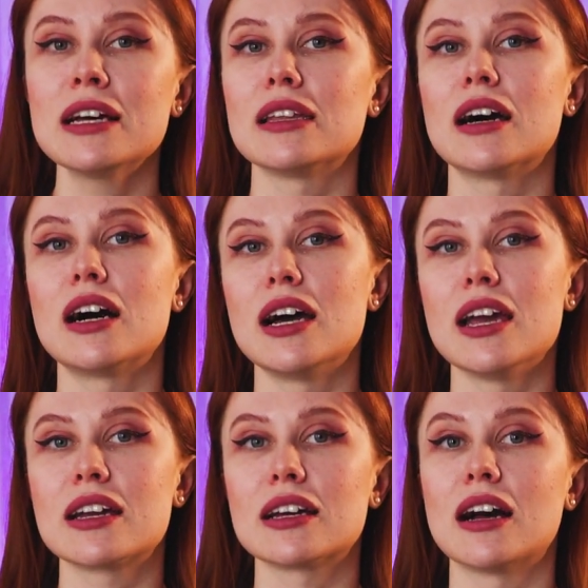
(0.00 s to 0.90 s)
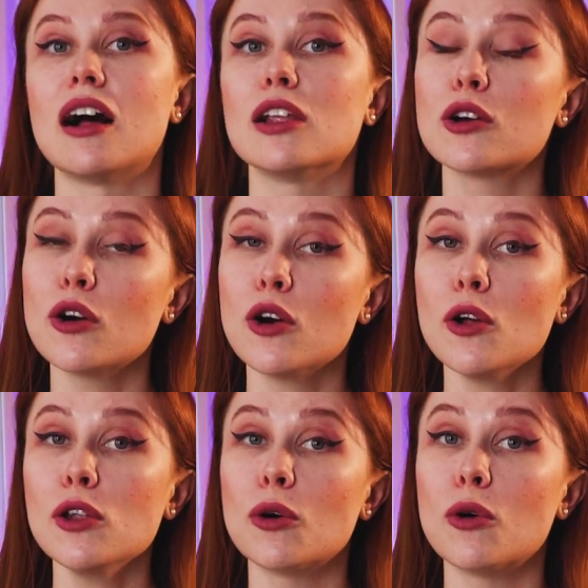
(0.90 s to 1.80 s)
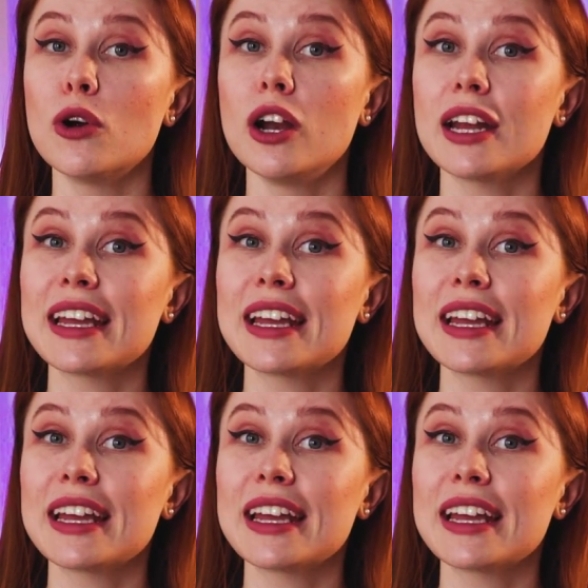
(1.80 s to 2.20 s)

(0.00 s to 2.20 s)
like alcohol or